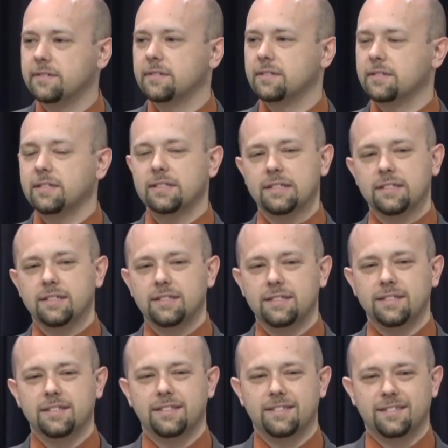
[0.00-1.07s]

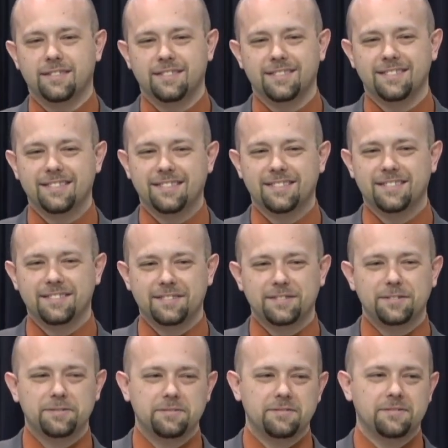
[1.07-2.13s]

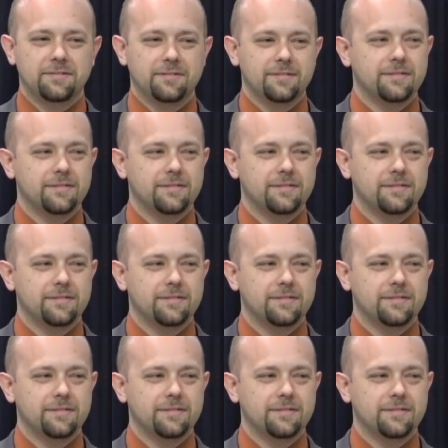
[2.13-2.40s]
[no speech]